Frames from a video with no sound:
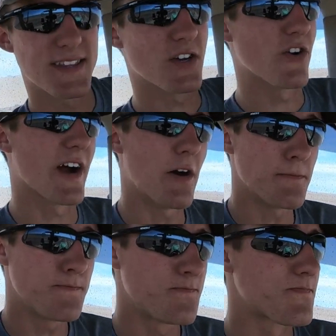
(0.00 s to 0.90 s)
in the
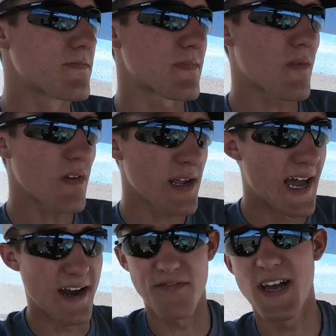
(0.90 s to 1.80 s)
ground,
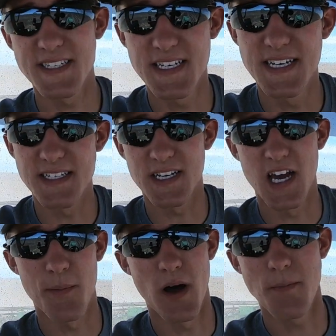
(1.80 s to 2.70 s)
and if that seed doesn't
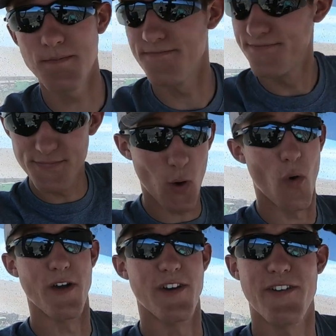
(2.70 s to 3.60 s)
come up,
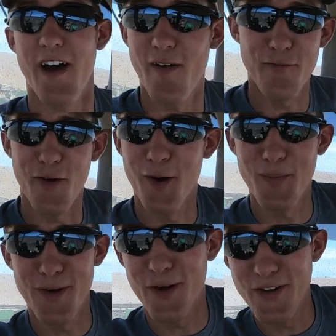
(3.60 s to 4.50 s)
well, you're not
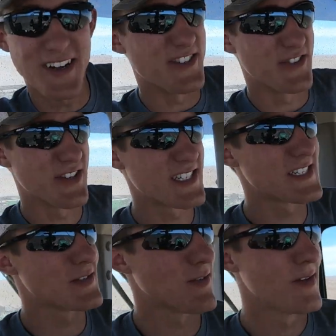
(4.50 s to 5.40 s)
farming all year. So this
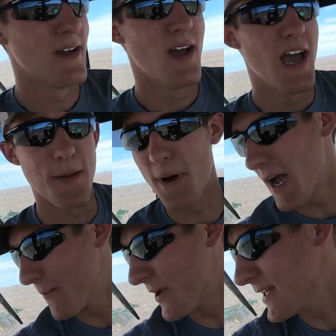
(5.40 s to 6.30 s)
is, in
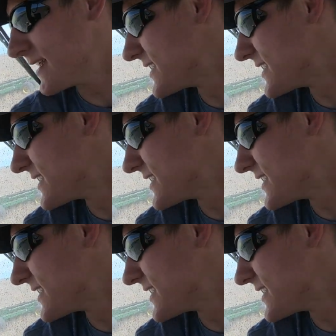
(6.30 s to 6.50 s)
my opinion,